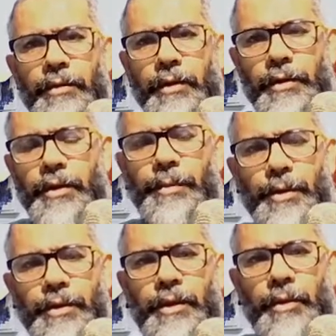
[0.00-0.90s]
Suppose
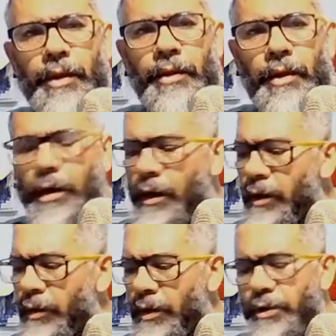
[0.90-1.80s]
that you can
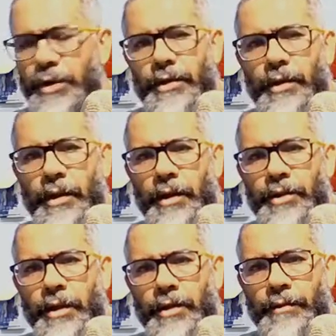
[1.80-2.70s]
just adjust